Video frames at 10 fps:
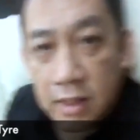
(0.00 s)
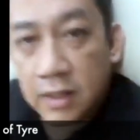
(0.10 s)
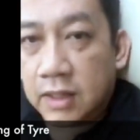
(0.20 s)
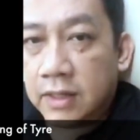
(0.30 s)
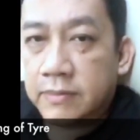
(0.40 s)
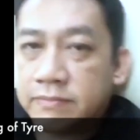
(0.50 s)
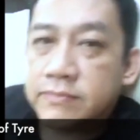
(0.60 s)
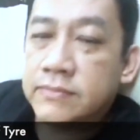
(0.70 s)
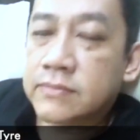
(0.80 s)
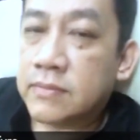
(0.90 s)
Um,
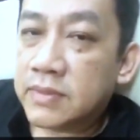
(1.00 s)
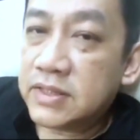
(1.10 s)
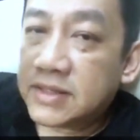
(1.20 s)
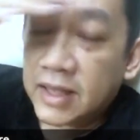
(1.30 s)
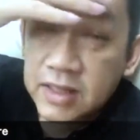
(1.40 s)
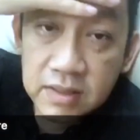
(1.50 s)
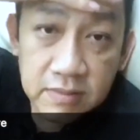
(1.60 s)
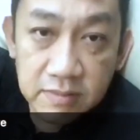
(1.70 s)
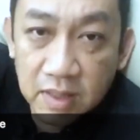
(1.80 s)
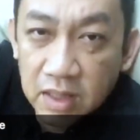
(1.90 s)
been telling
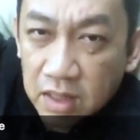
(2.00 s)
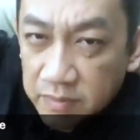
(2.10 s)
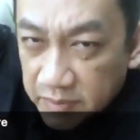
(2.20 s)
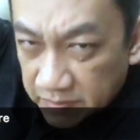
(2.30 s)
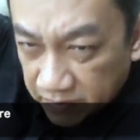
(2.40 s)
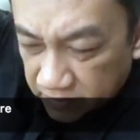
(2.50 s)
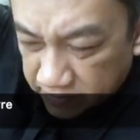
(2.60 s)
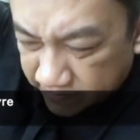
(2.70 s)
a lot of people